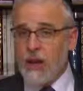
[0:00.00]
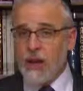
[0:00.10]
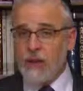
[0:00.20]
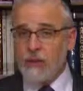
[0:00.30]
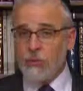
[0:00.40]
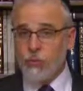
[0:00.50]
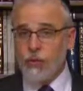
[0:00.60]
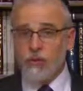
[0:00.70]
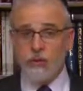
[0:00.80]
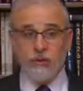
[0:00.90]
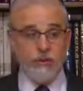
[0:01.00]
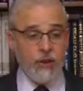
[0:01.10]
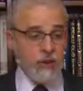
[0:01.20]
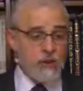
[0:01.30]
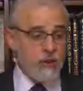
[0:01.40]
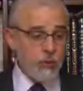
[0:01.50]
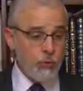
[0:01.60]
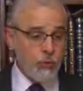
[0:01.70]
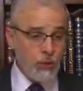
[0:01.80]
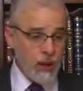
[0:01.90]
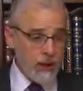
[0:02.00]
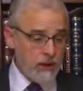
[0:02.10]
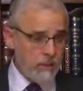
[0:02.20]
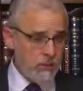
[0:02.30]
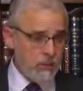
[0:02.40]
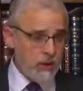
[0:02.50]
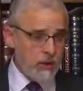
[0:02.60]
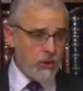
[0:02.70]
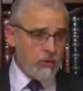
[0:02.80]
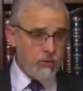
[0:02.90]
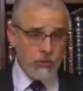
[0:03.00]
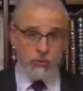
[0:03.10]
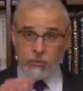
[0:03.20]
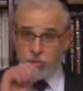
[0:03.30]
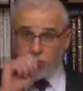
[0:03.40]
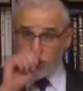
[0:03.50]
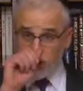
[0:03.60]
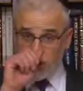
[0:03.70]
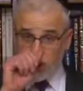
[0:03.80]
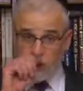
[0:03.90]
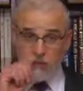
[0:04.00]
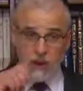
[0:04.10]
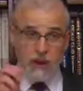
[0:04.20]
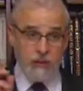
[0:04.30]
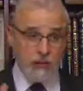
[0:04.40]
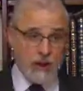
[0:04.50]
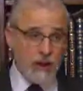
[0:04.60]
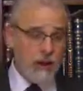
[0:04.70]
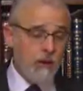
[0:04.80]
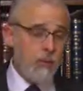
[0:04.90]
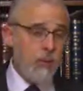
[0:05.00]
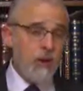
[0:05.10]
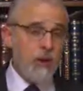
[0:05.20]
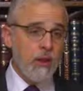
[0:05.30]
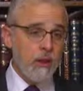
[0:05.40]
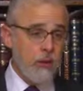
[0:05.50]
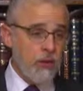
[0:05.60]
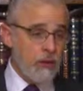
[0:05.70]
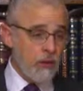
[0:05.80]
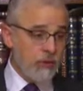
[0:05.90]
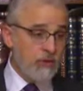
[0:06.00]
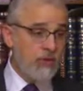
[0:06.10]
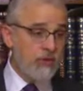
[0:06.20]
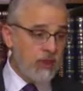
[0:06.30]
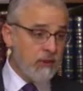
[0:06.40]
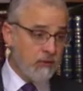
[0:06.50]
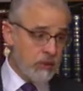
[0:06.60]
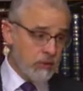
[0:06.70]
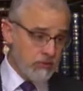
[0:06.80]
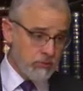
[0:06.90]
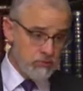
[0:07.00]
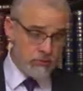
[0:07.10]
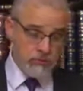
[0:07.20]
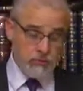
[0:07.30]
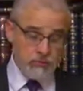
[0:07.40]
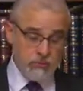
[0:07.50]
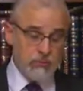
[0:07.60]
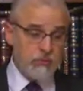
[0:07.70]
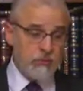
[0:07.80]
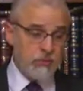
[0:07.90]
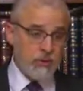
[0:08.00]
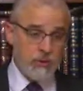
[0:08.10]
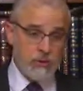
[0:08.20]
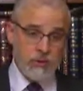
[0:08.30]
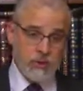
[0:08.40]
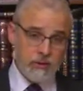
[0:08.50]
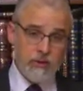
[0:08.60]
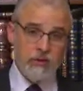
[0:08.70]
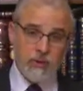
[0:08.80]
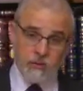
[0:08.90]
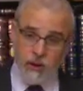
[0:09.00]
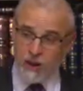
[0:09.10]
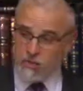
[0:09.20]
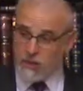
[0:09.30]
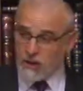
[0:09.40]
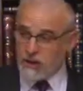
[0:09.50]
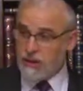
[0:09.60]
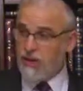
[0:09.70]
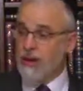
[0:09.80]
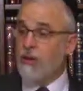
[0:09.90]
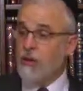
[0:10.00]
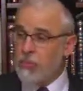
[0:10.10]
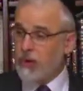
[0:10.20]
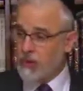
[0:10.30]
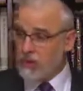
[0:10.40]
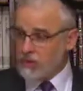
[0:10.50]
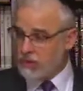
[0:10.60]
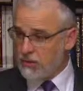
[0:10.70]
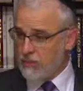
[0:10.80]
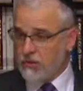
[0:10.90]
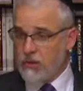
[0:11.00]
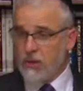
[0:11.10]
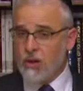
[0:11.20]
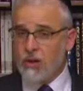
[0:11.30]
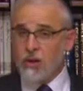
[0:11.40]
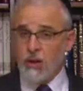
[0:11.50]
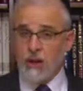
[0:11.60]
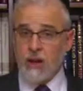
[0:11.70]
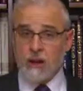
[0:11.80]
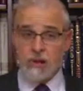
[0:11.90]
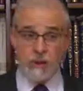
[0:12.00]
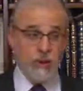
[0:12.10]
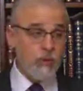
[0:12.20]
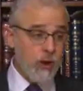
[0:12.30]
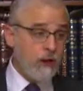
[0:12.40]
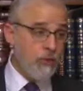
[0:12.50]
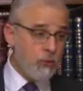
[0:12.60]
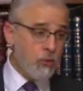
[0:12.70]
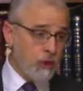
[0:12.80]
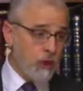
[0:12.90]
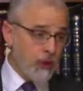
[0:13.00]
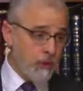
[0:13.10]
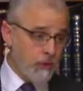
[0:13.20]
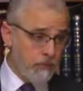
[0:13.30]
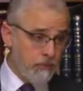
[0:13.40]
and was invited to Yerushalayim to come and be the successor, the assistant rabbi, the heir apparent, to be the Rav of Yerushalayim.